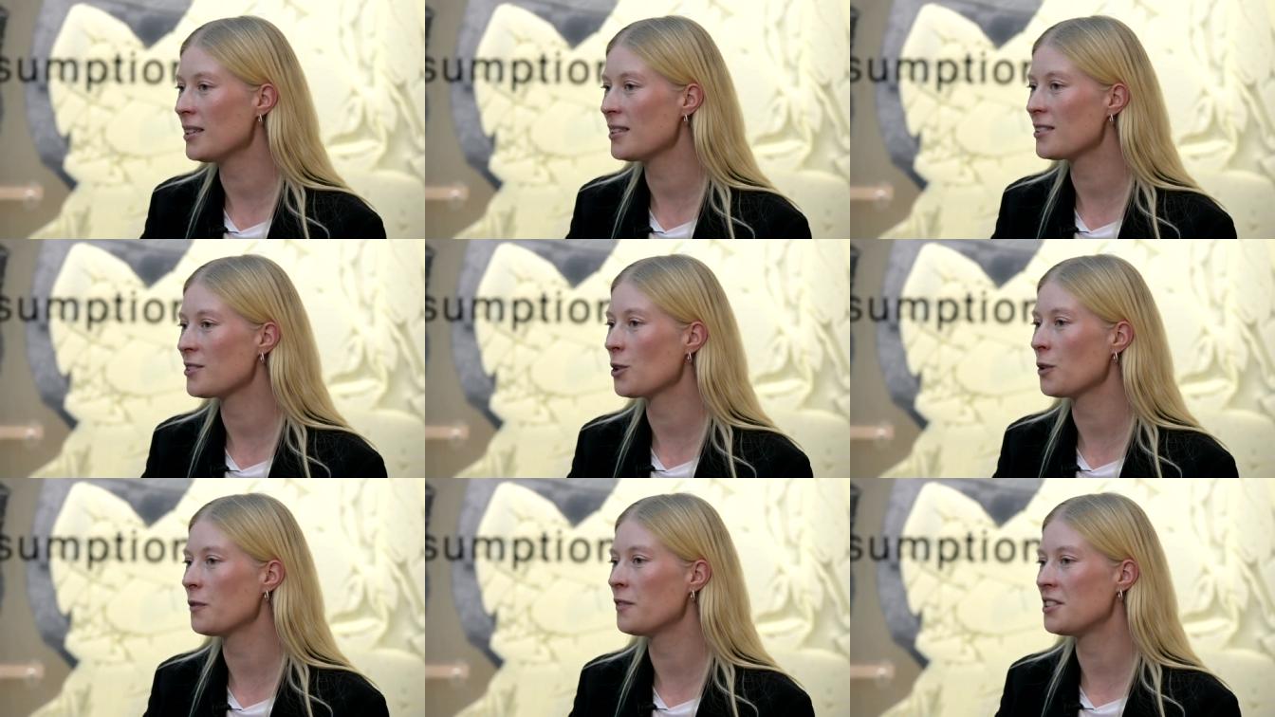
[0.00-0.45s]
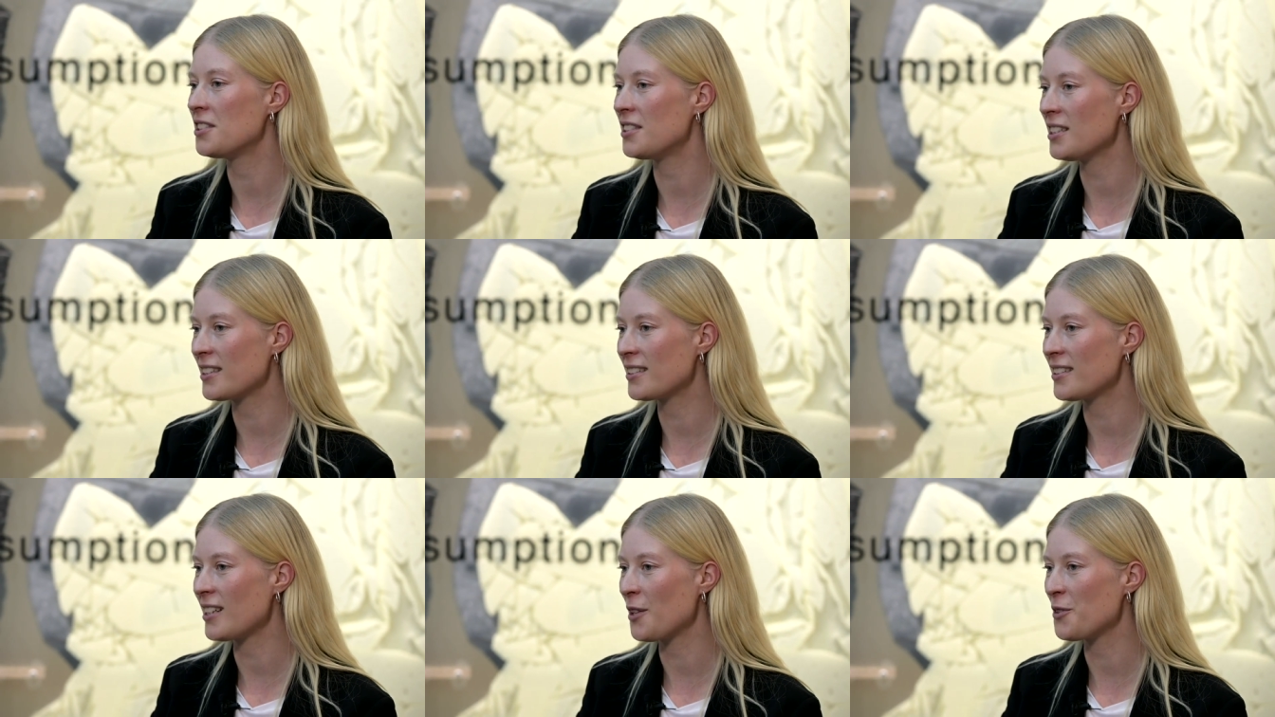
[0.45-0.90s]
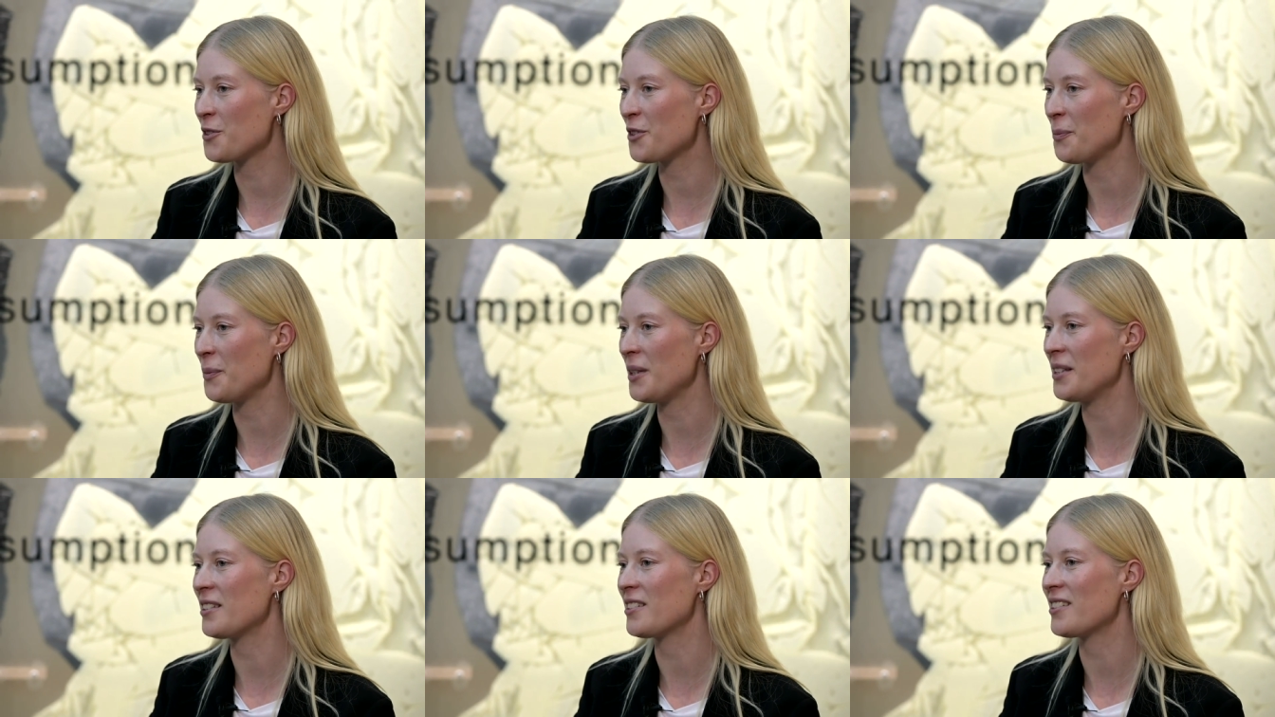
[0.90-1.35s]
It's over
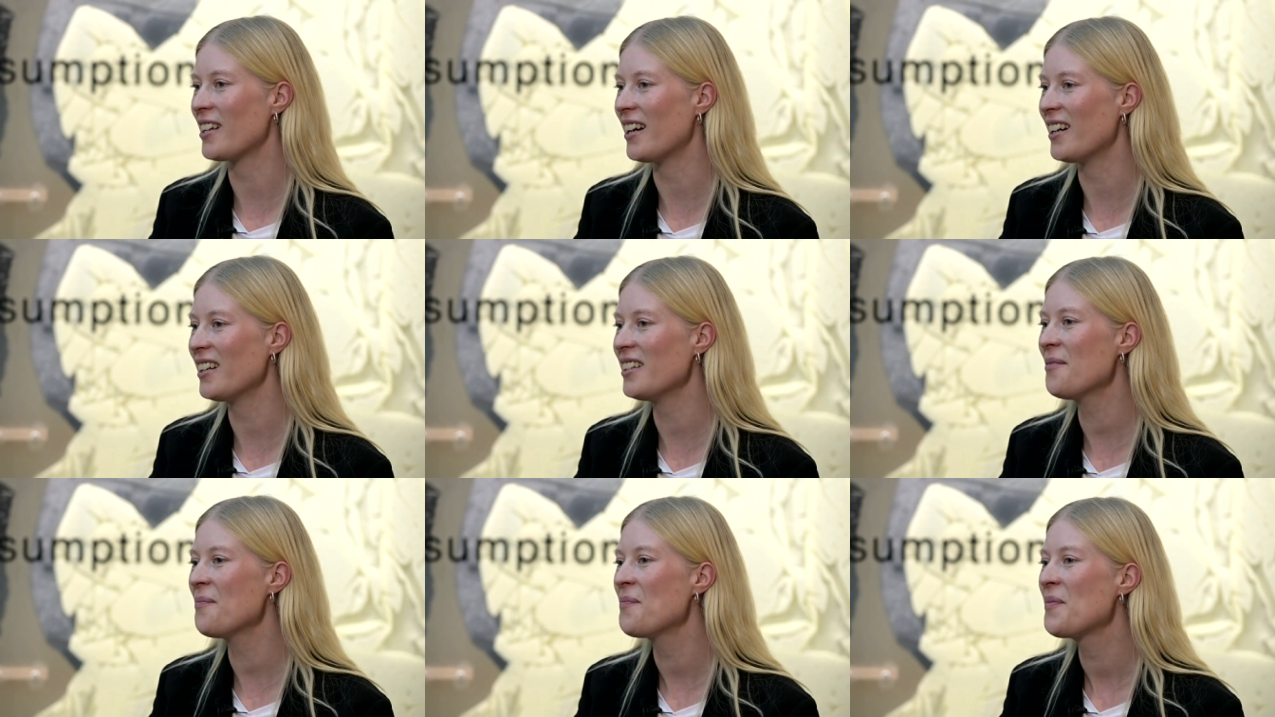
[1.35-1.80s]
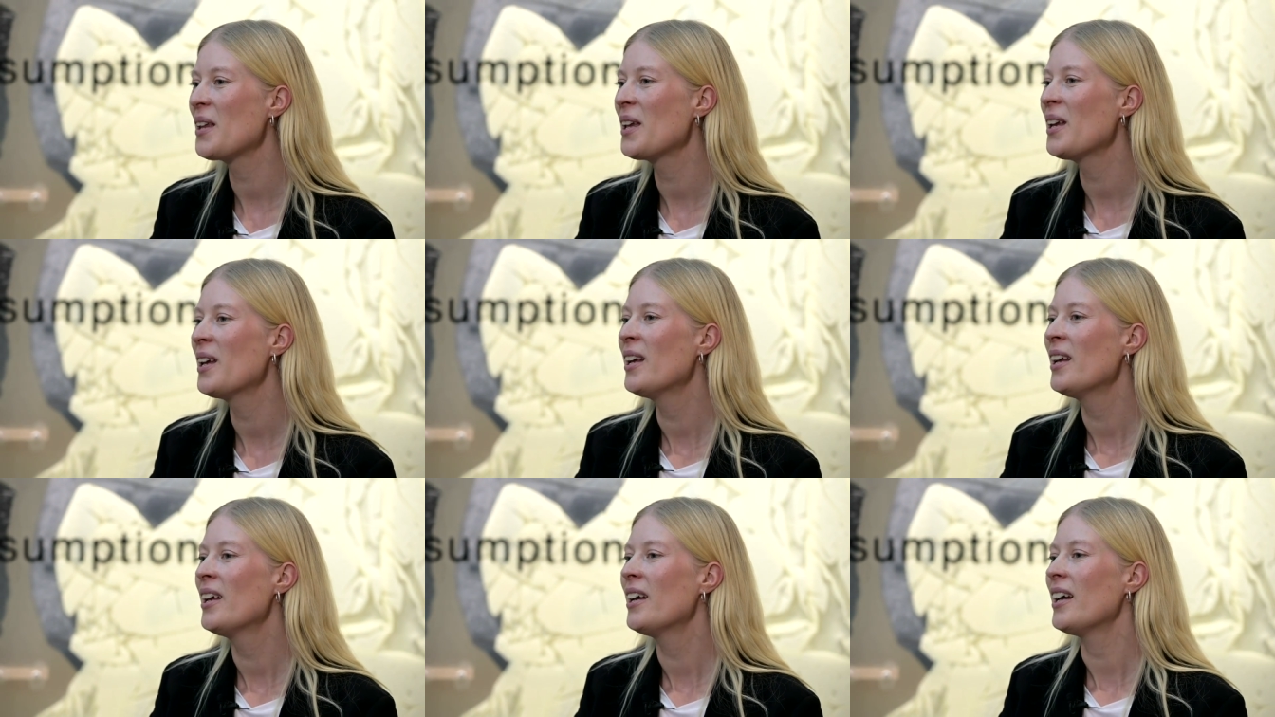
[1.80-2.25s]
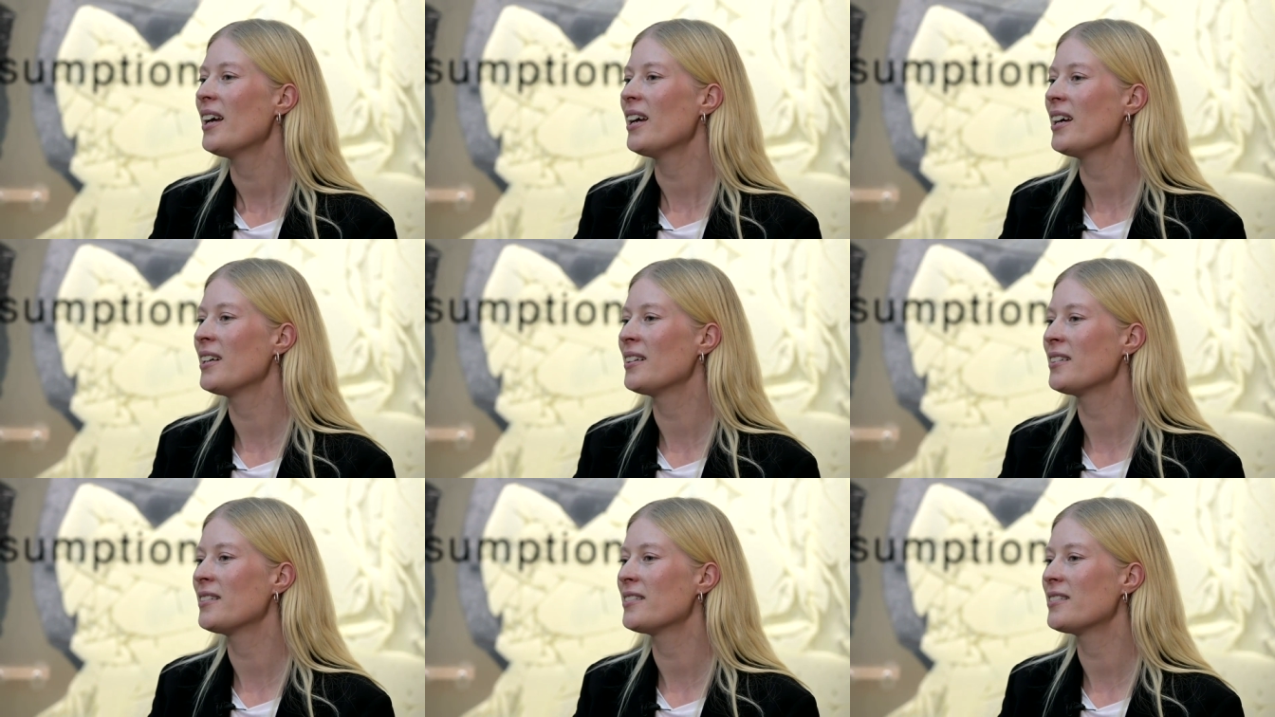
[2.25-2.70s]
6,000 meters high.
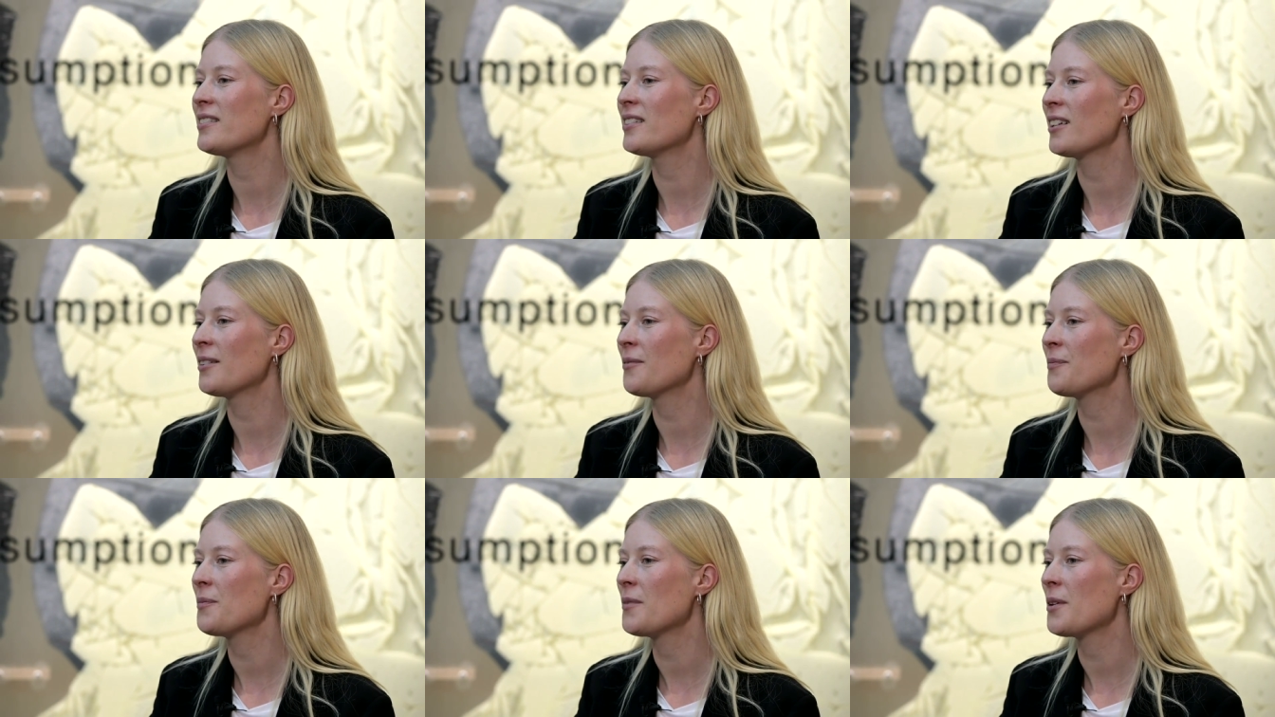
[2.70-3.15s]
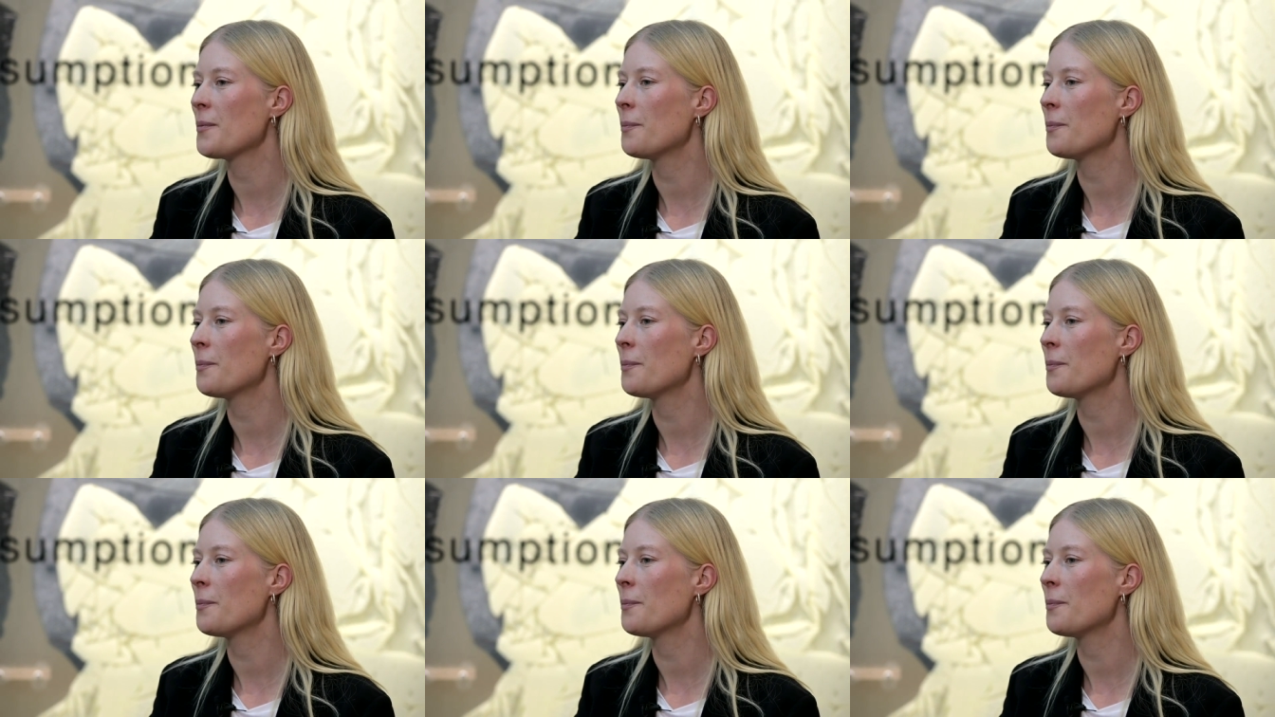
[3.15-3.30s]
And um,